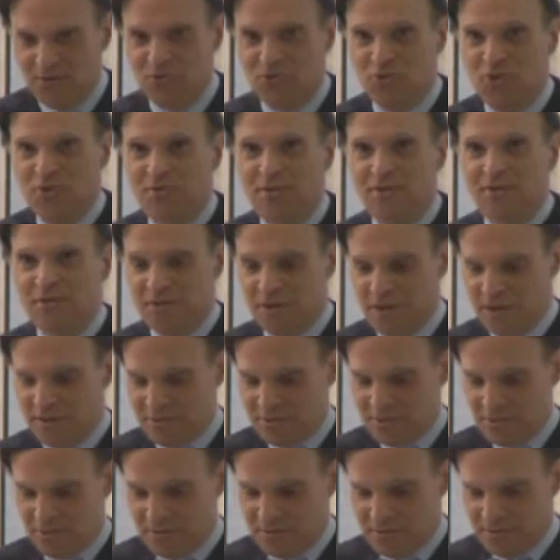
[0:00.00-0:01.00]
circuit
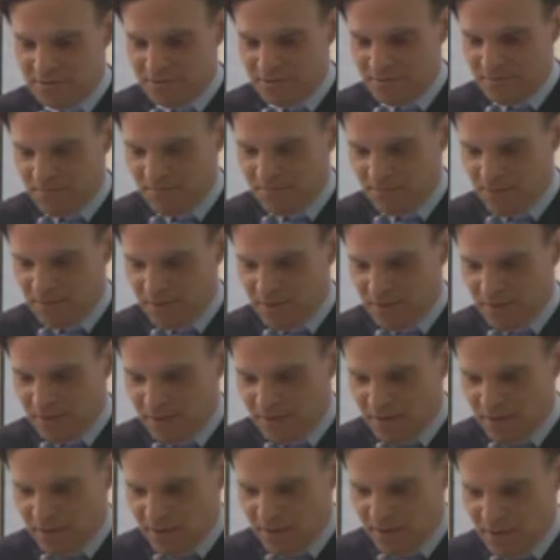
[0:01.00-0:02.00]
justice,
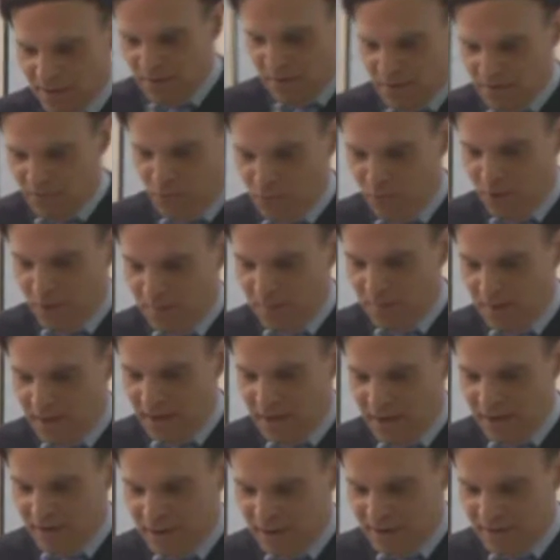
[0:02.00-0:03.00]
for it
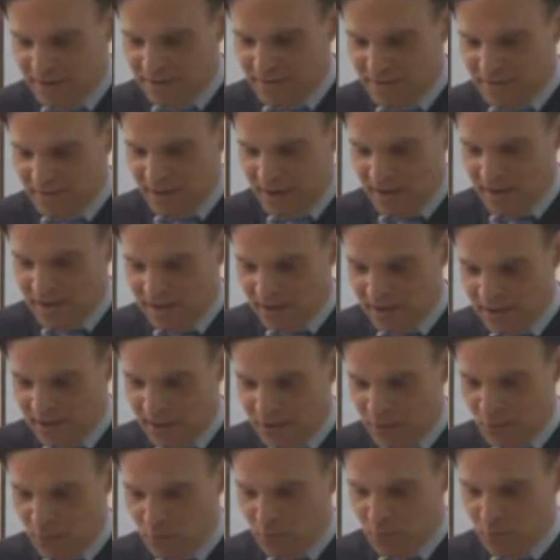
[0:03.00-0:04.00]
made," and he said, and
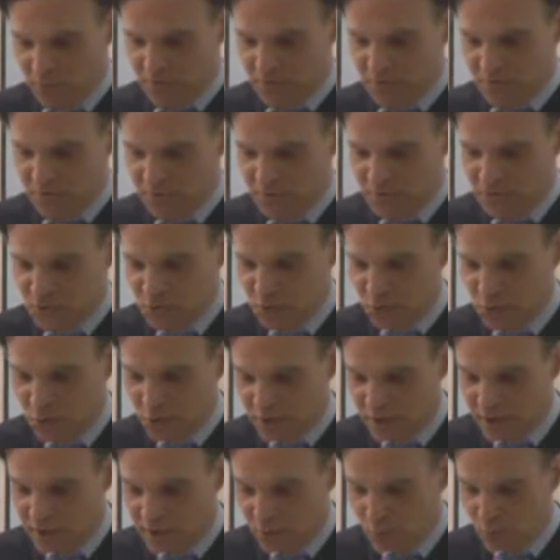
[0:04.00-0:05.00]
I quote, "de
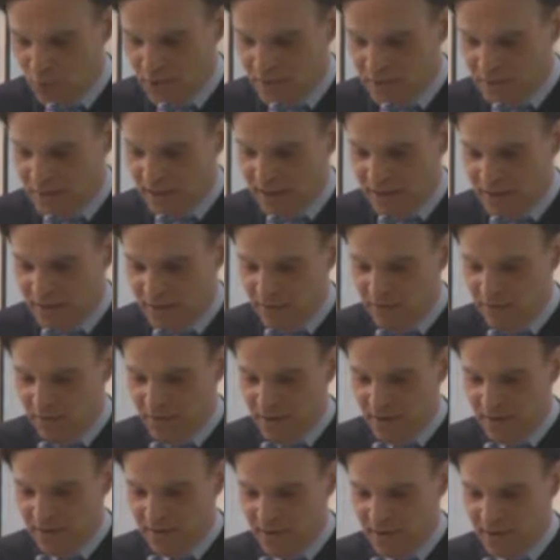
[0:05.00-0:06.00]
jure what in any
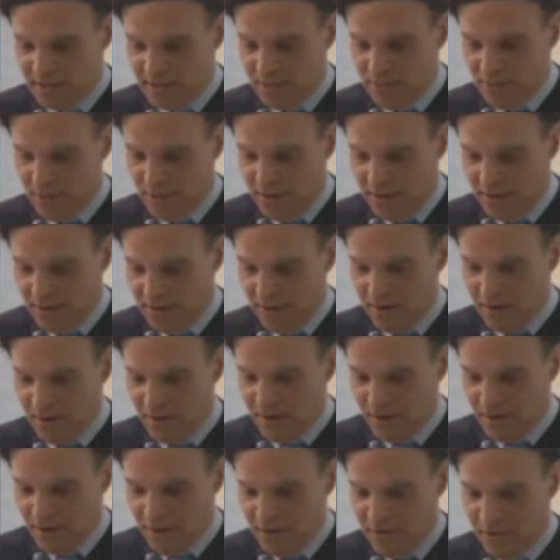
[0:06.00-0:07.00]
event has been
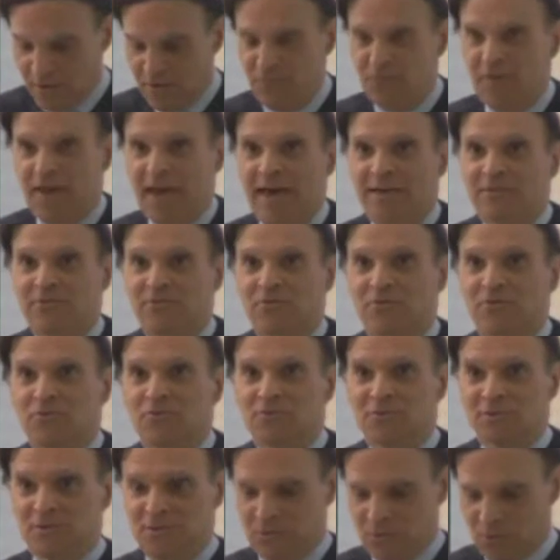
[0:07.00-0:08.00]
a de facto
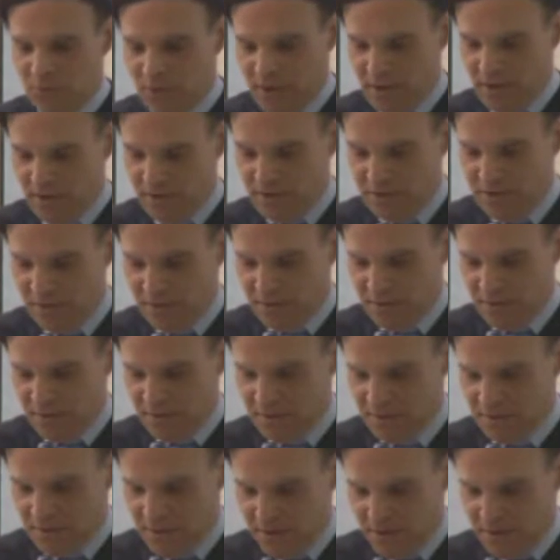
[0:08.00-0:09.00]

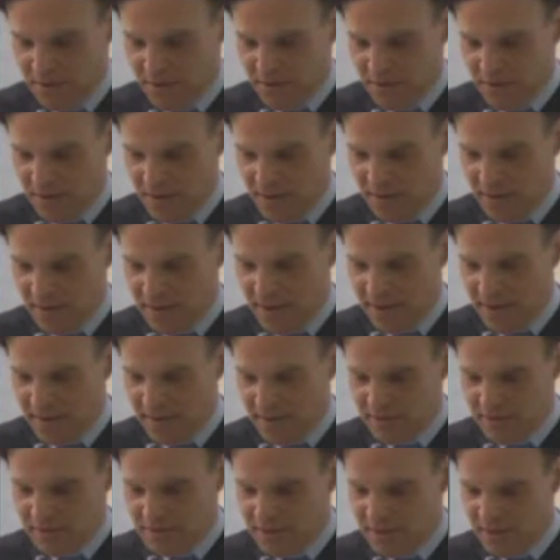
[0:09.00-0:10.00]
situation, and that
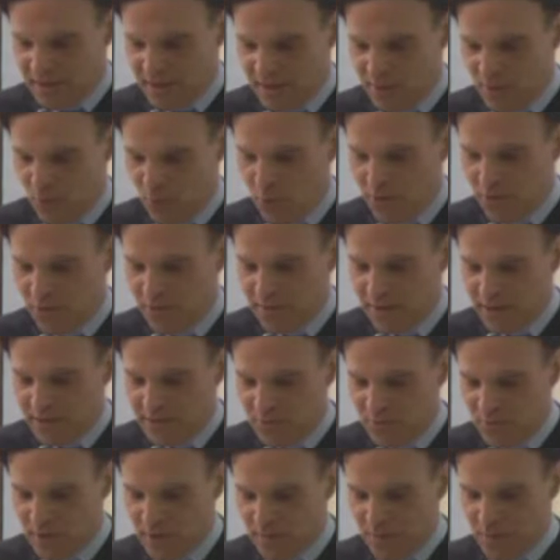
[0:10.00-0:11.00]
is that I more or
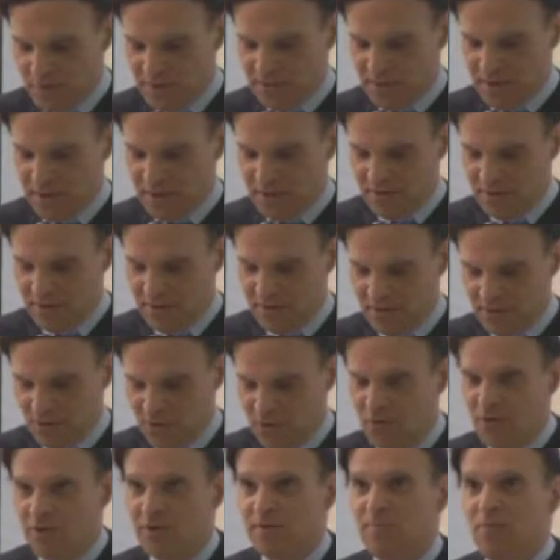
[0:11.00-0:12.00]
less represent the New
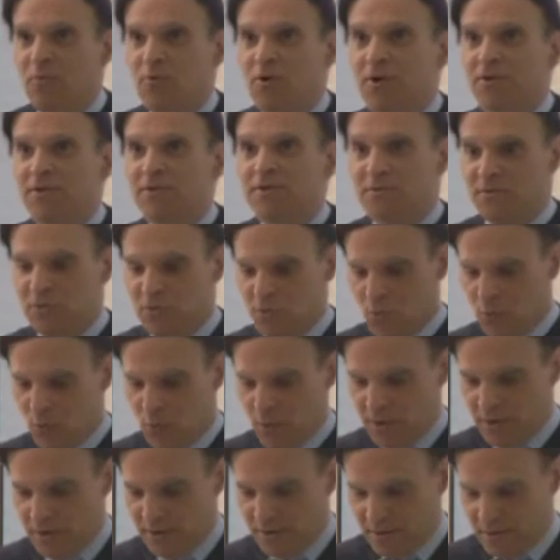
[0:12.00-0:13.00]
York Bar to the
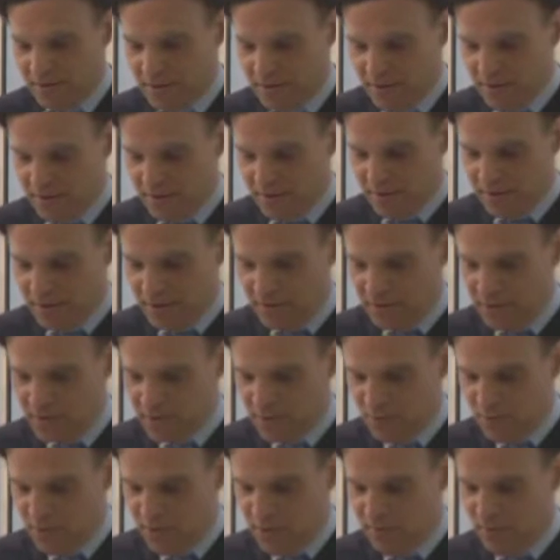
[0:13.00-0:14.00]
court and the
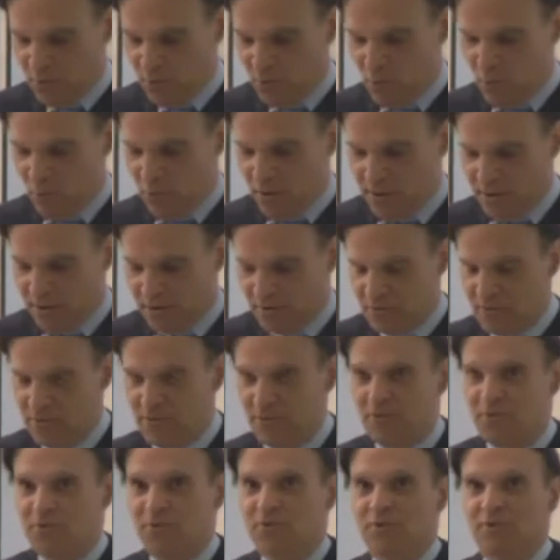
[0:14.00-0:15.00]
Supreme Court to
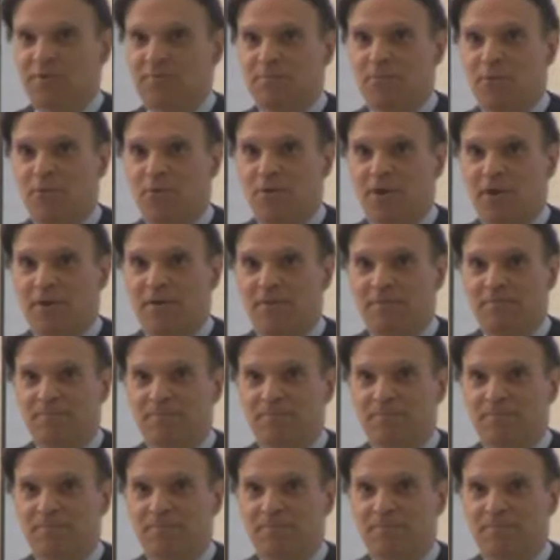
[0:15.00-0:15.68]
the New York Bar."